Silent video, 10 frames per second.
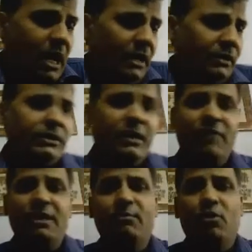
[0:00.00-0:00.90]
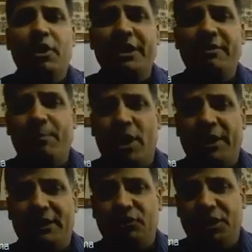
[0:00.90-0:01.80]
The one more
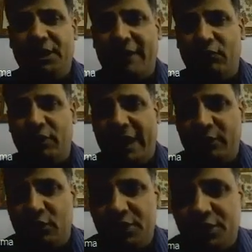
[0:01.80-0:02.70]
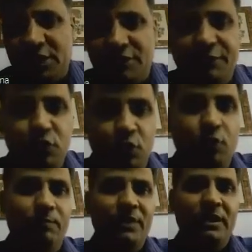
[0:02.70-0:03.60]
important thing I would like to discuss with you,
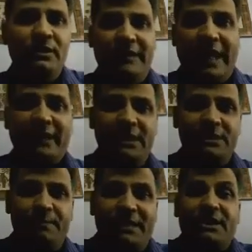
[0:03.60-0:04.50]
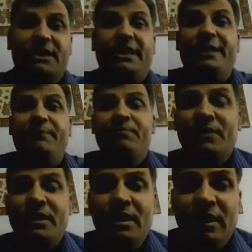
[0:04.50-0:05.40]
that is basically
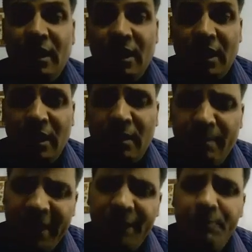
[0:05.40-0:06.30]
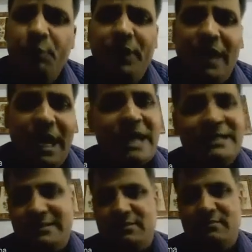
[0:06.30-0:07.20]
many people ask
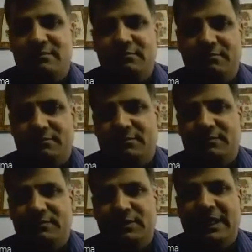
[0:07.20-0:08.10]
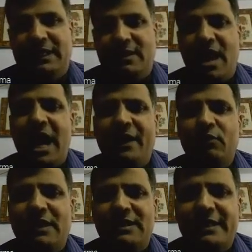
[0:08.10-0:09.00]
that, or you
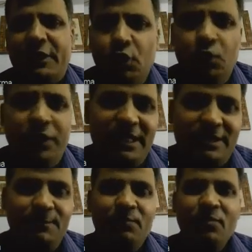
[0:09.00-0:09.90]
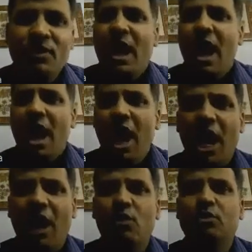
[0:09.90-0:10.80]
can say curious,
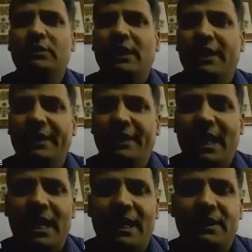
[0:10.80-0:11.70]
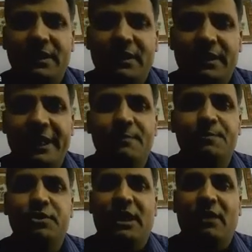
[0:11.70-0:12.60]
how the LIDAR keeps
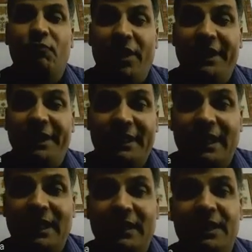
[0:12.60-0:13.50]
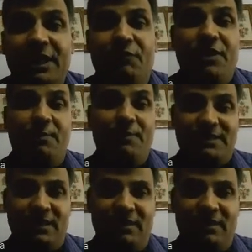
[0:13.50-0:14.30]
the vertical information,